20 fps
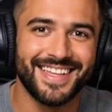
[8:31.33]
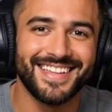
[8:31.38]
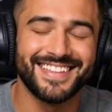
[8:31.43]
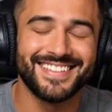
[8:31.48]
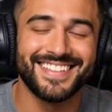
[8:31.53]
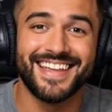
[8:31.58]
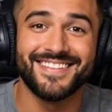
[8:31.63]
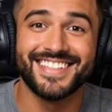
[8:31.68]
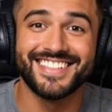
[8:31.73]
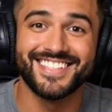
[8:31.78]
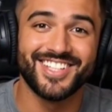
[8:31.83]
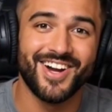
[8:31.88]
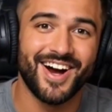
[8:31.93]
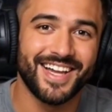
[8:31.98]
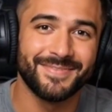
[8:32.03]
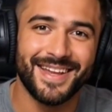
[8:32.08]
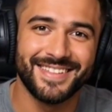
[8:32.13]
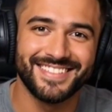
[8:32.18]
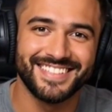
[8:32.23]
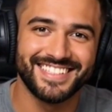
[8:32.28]
Now let's talk
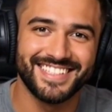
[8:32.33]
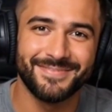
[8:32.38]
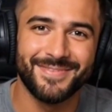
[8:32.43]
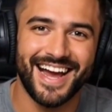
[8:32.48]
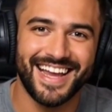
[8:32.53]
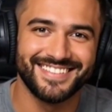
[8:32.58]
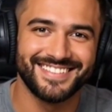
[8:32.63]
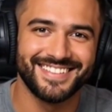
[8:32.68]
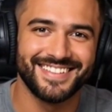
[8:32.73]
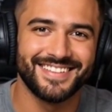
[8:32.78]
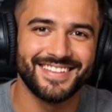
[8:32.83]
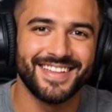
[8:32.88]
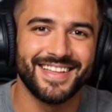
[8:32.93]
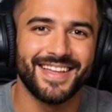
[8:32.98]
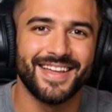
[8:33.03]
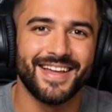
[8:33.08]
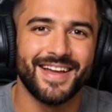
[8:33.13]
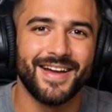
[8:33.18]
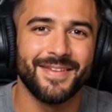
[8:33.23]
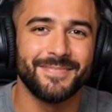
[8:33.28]
about the deposit.
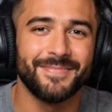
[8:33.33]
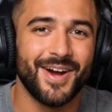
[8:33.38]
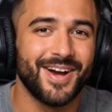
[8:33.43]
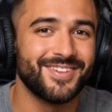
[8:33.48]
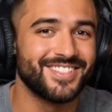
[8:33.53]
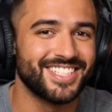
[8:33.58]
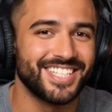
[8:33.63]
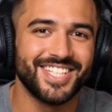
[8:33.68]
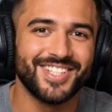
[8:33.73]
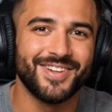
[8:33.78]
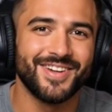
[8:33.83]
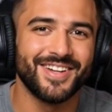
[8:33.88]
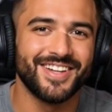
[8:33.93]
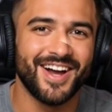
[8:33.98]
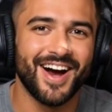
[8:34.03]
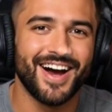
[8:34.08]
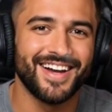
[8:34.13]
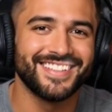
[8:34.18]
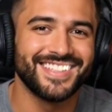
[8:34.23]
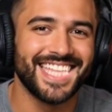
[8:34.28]
Most secured
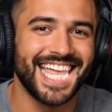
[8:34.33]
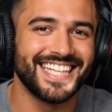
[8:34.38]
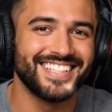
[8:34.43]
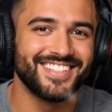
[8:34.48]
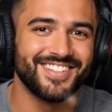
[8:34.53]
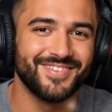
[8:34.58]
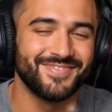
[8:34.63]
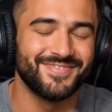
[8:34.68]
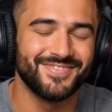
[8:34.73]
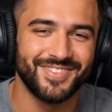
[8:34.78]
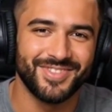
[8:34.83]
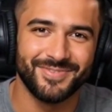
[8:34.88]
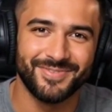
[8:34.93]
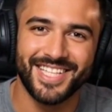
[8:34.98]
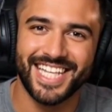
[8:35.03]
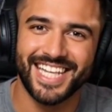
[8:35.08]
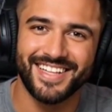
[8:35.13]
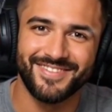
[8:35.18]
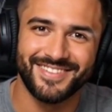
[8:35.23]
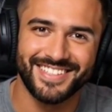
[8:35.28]
cards ask you for $300,